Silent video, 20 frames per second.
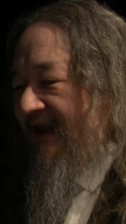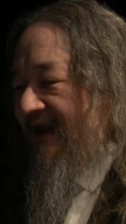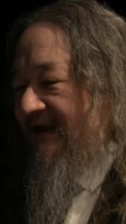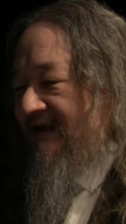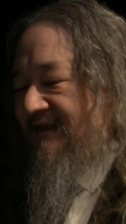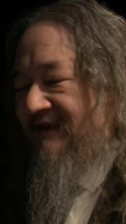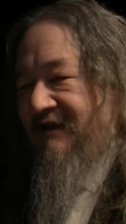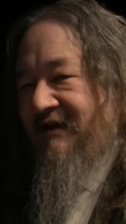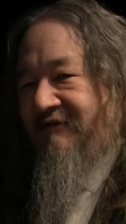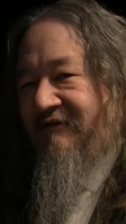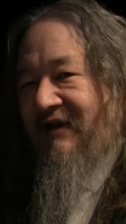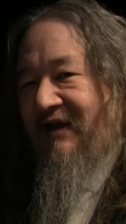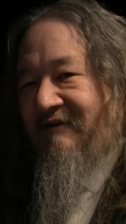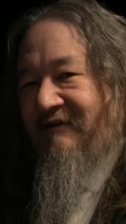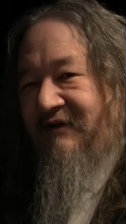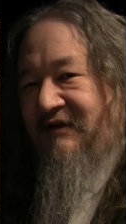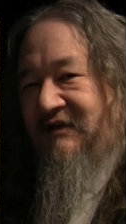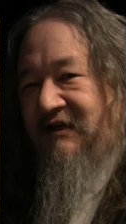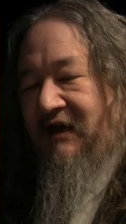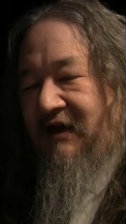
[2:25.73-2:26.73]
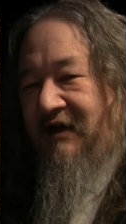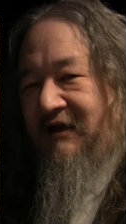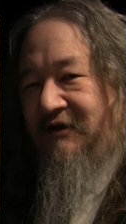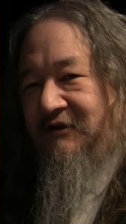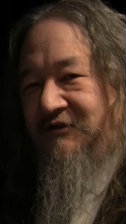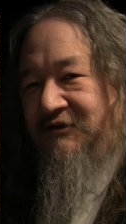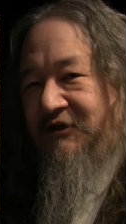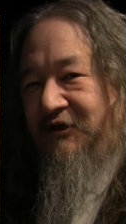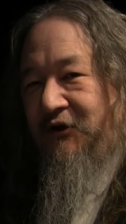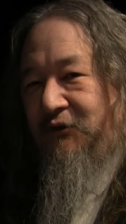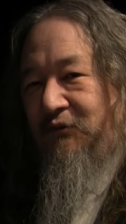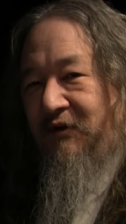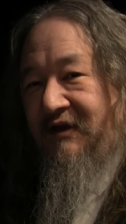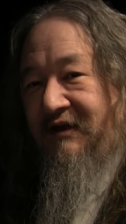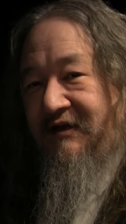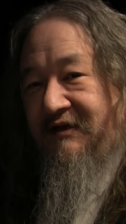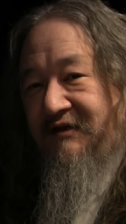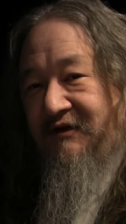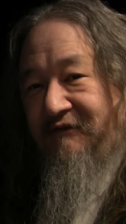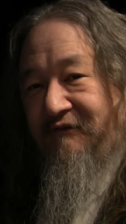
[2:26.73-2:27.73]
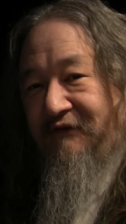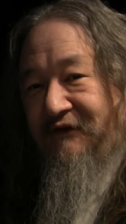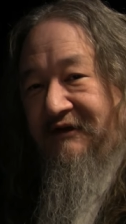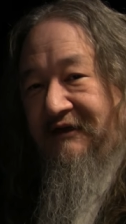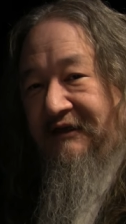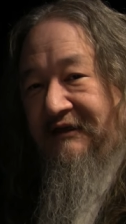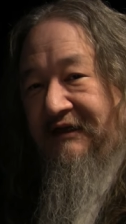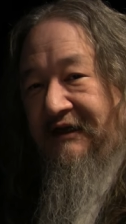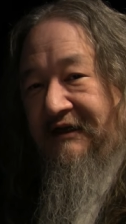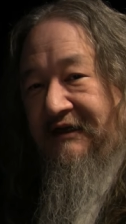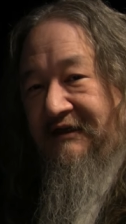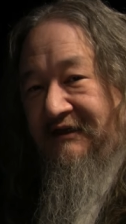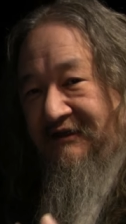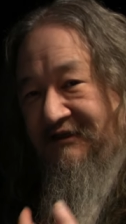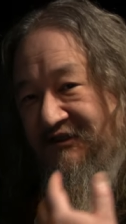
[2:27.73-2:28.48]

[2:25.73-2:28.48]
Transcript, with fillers: idea of having tiles that are running different uh,